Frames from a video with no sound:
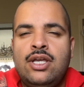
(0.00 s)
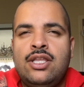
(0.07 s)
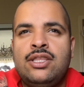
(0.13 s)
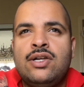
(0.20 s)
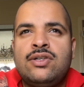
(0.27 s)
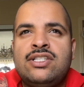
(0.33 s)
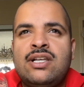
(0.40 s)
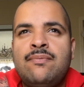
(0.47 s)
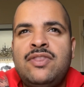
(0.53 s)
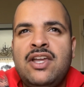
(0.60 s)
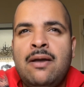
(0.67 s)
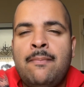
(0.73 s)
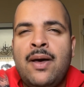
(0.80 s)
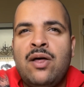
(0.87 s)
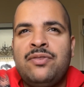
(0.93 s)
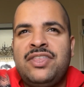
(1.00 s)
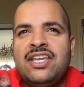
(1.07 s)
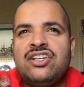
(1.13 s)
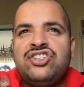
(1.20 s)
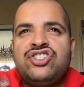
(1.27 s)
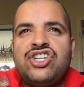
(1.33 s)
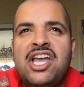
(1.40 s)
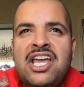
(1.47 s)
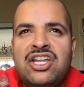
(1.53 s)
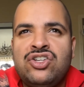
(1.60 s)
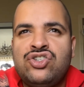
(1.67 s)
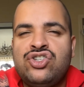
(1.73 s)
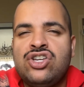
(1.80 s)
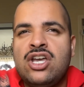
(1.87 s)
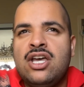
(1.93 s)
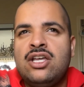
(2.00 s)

There's something about the exchange.